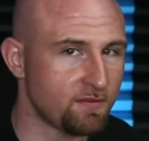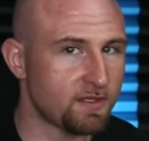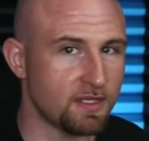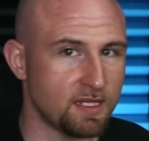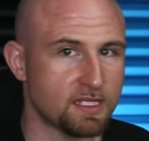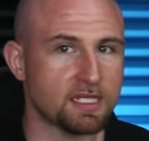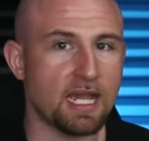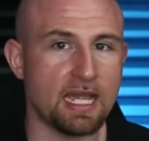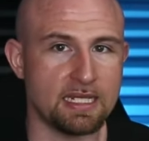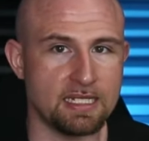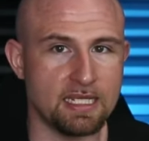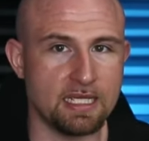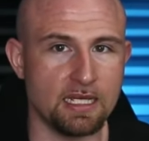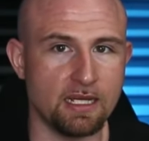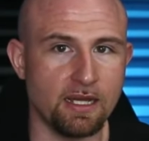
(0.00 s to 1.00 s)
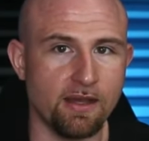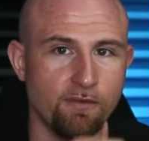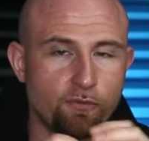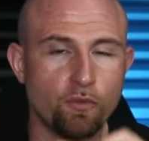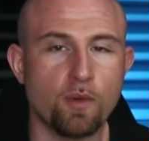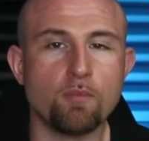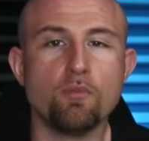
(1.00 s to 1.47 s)
to this idea
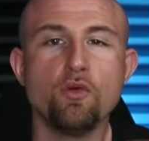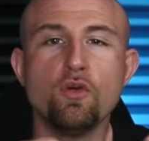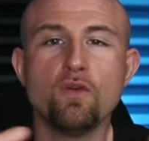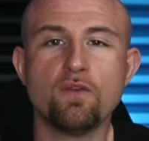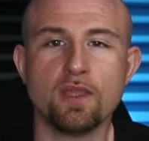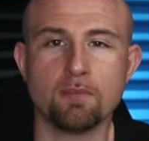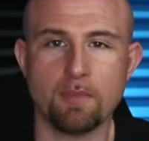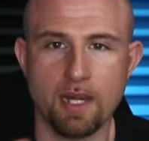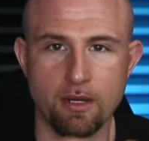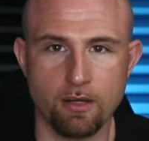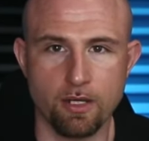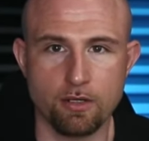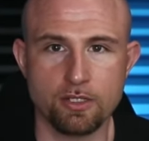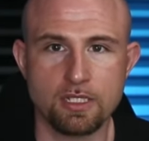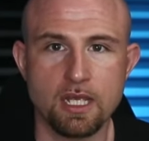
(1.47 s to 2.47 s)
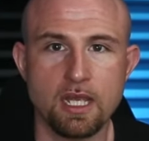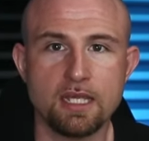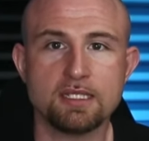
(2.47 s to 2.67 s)
of removing barriers